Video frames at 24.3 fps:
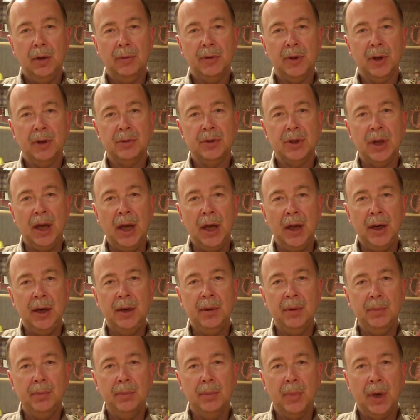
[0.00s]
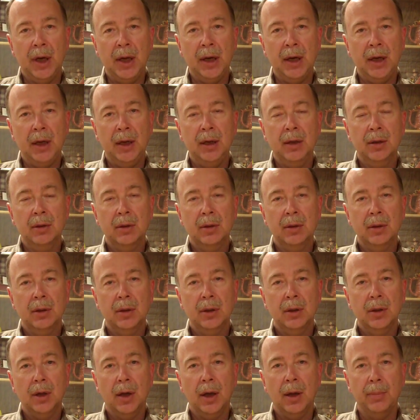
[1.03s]
If there's any money
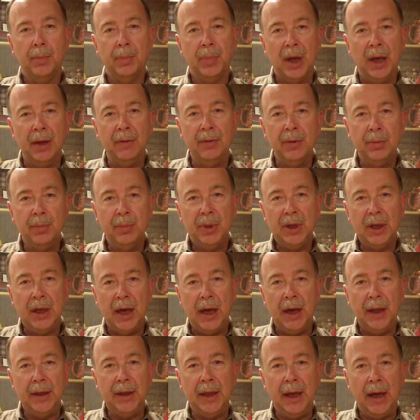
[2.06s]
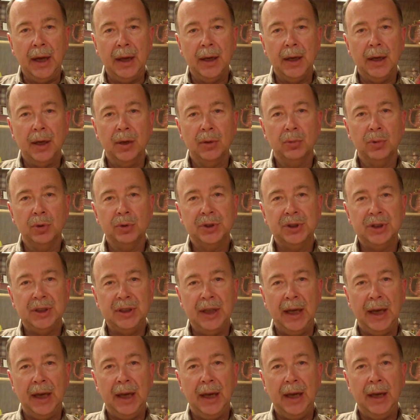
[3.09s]
above and beyond that, it will
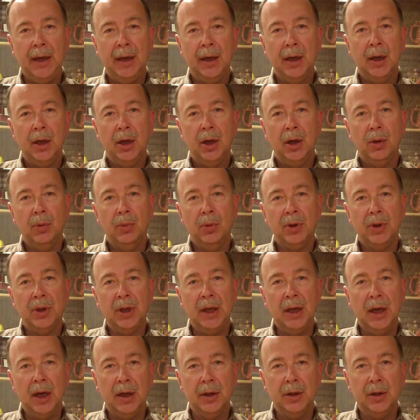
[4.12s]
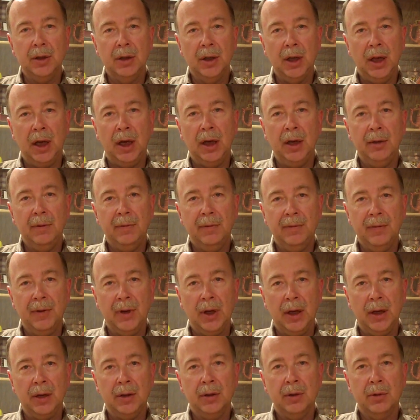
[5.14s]
stay with the underlying
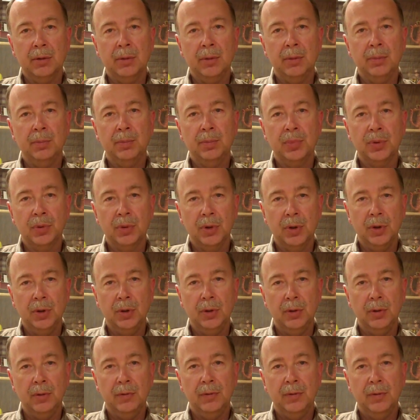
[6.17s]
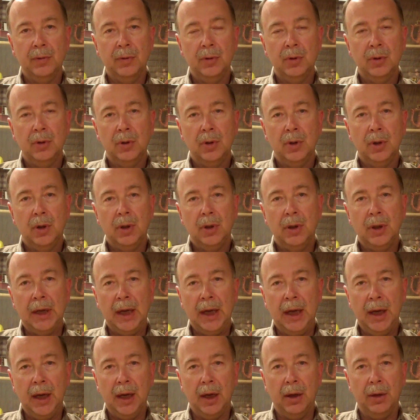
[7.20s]
fund to improve
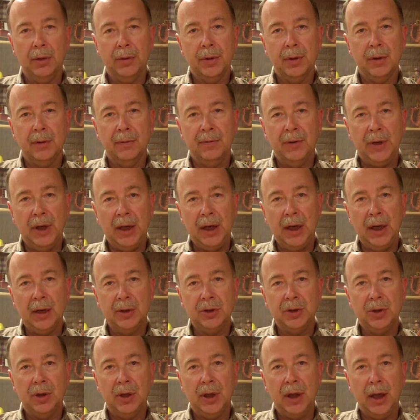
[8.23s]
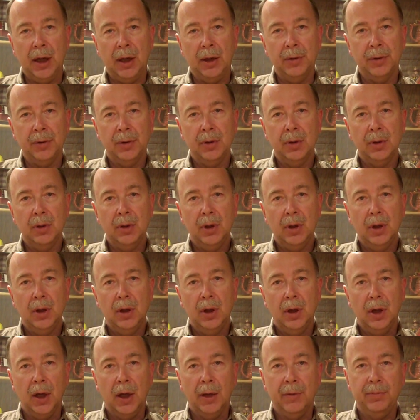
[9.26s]
the health, the financial health
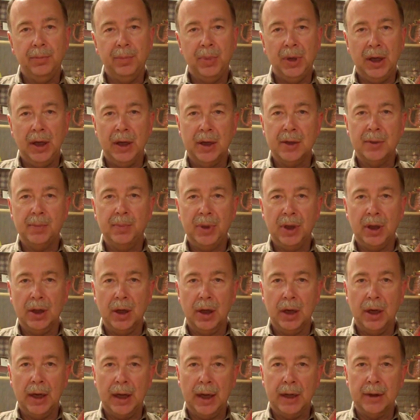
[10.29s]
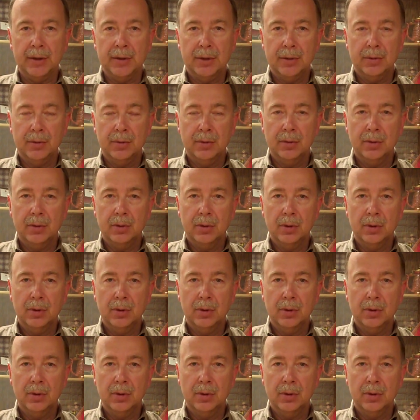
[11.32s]
of PSPRS.